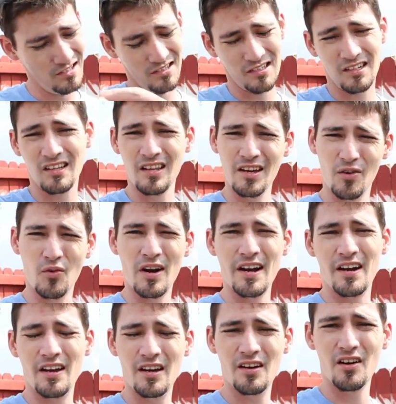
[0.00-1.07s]
just click
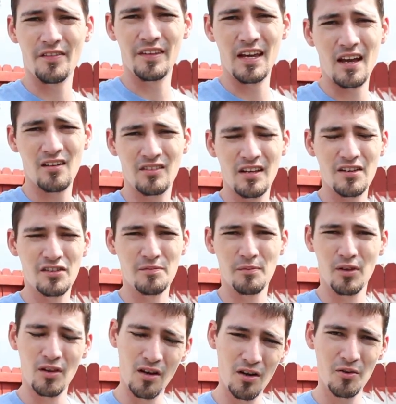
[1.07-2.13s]
right here on the annotation
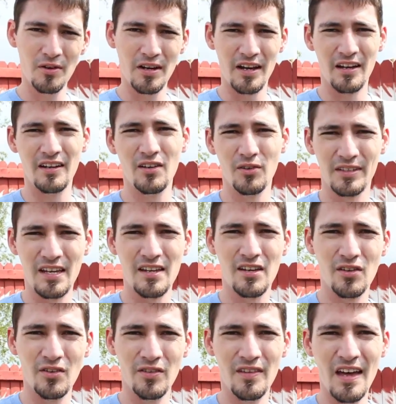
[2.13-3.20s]
below and it'll
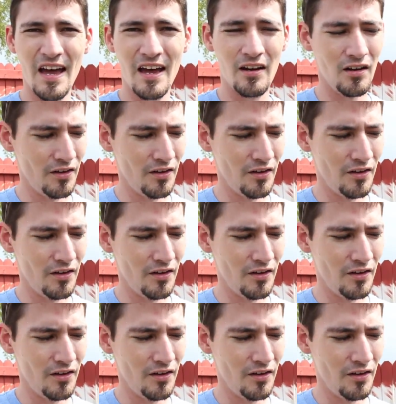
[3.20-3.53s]
take you to that.